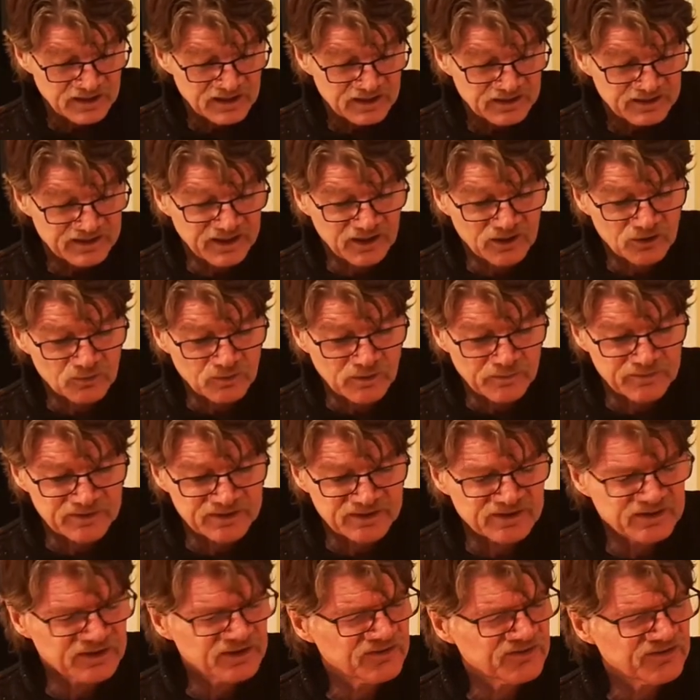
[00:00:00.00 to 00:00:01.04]
The old
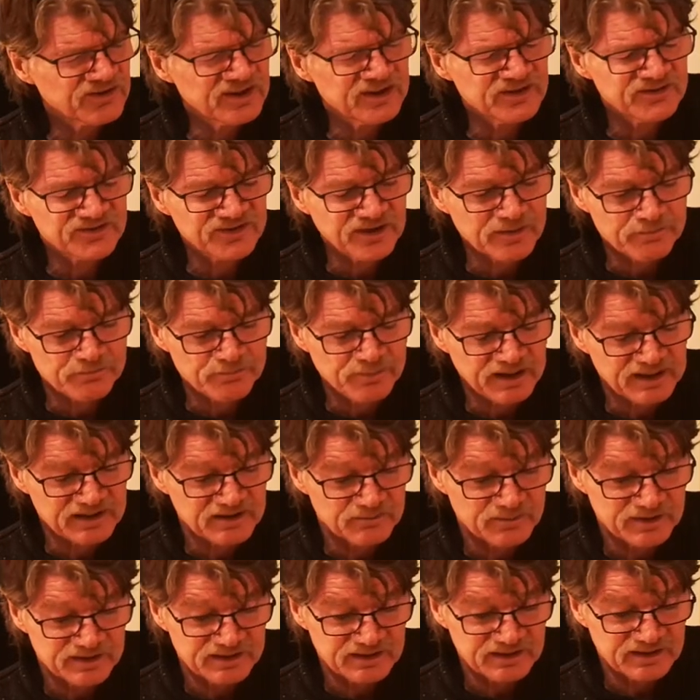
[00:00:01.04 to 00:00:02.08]
woman, she stepped back a
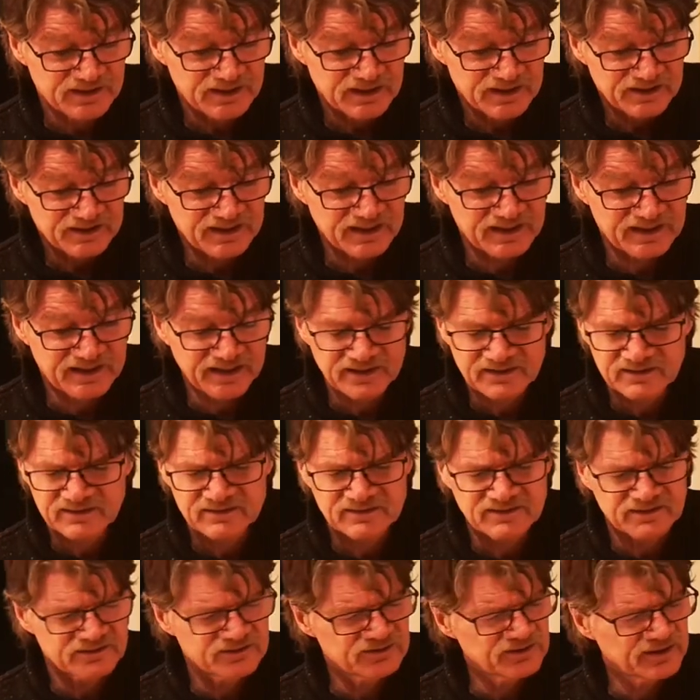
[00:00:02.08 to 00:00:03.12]
bit to get
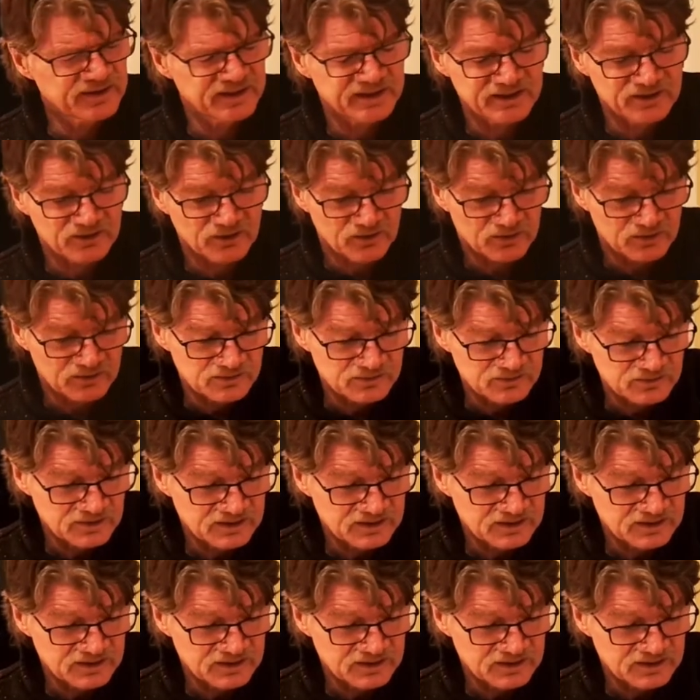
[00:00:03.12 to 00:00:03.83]
the running go.